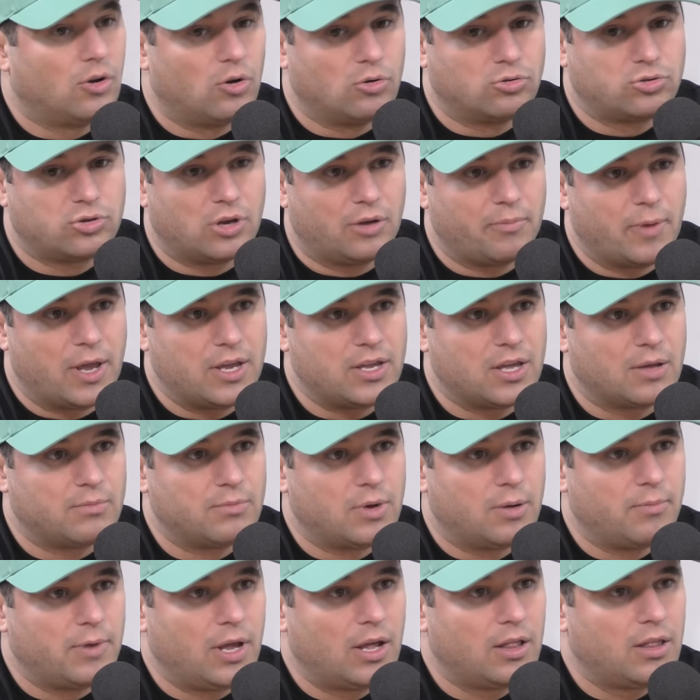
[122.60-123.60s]
and also I met your
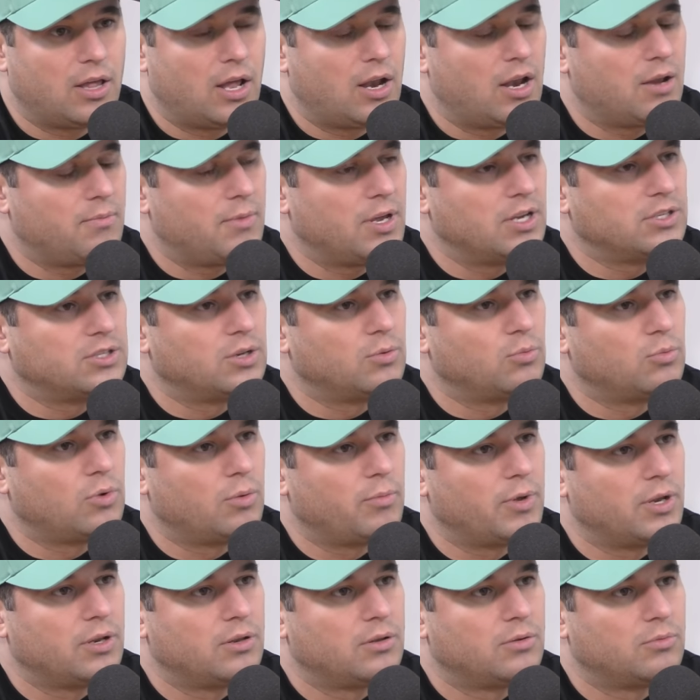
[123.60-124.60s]
mum earlier, an amazing
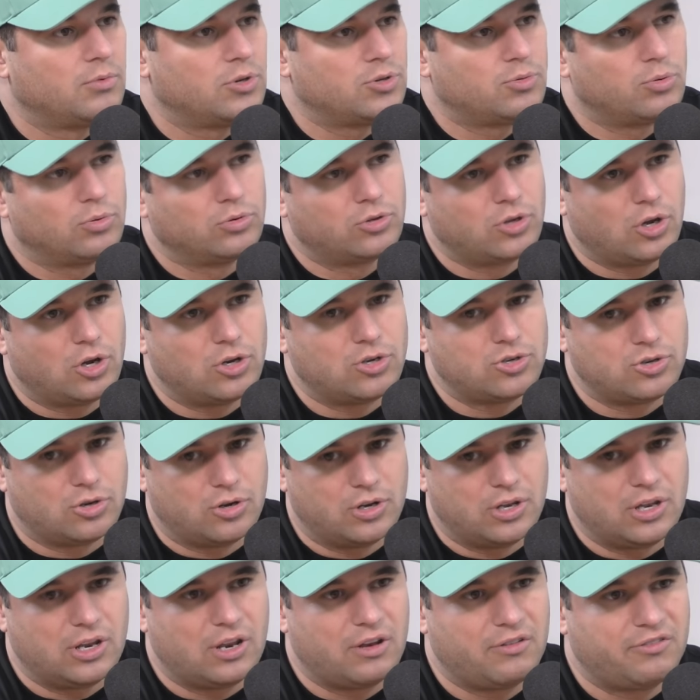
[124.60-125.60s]
woman, which yeah. we'll touch
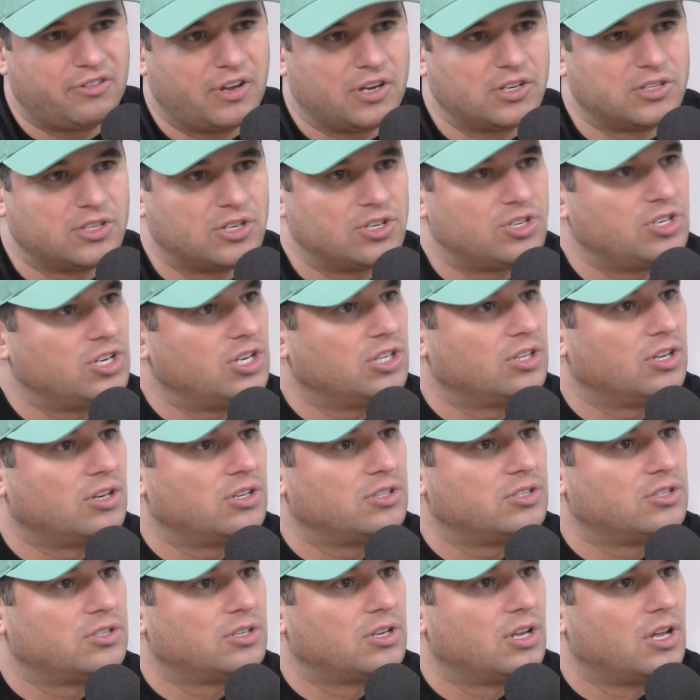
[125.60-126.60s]
on the things that she
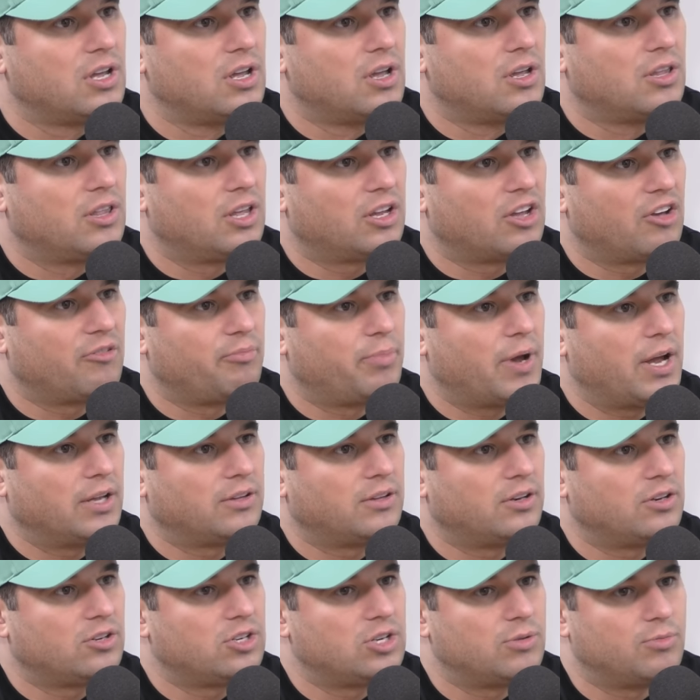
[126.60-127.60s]
does. Yeah. To give back
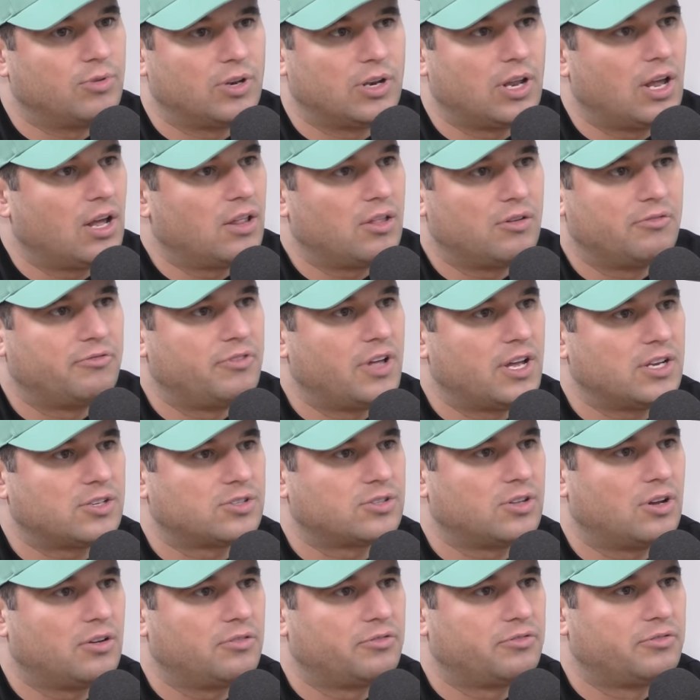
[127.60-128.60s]
to the community, I love that
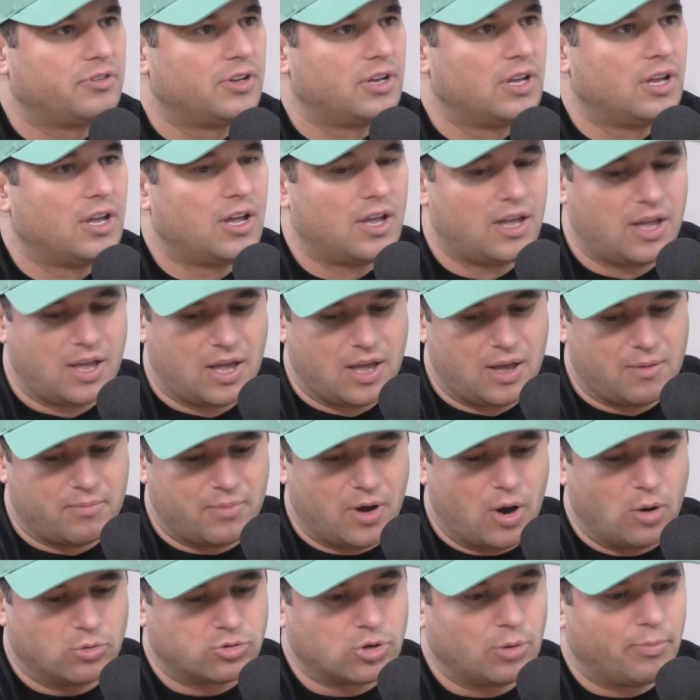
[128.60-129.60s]
stuff. Yeah.
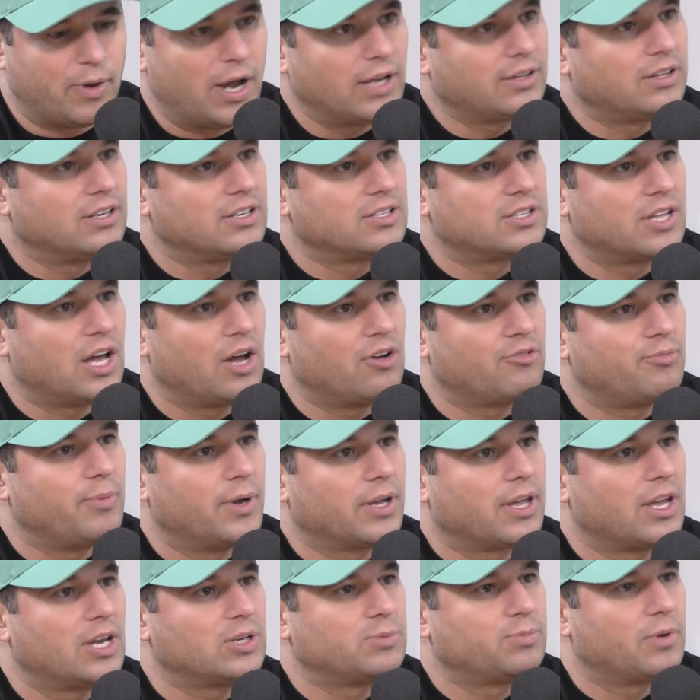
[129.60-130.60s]
But I always go back to the start of
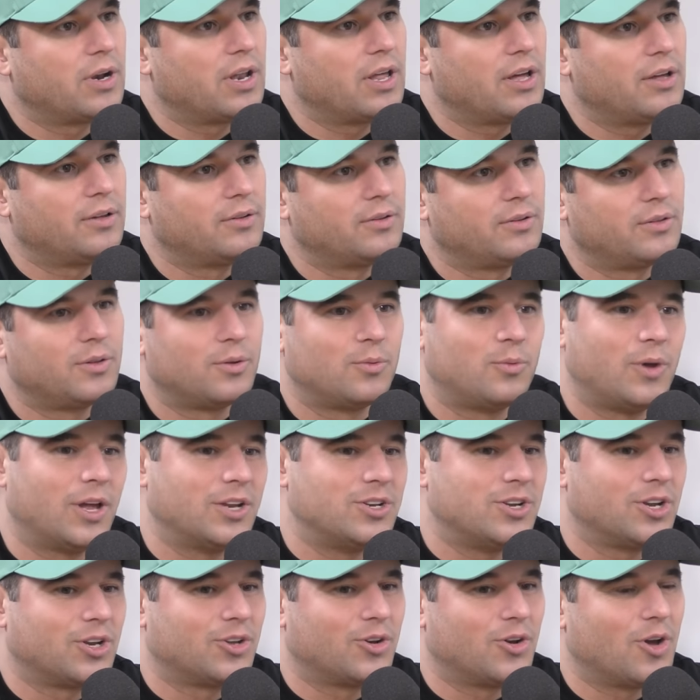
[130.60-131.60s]
my guest brother, where
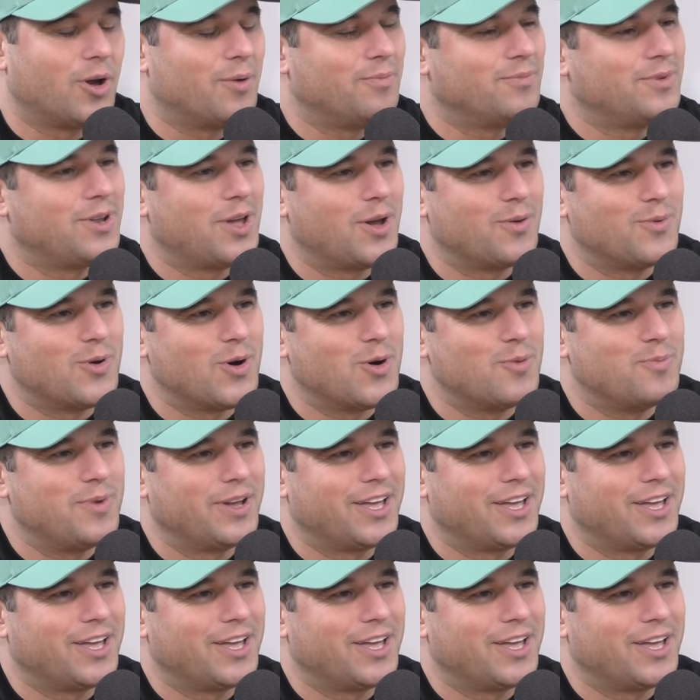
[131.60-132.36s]
yeah. you grew up and how it all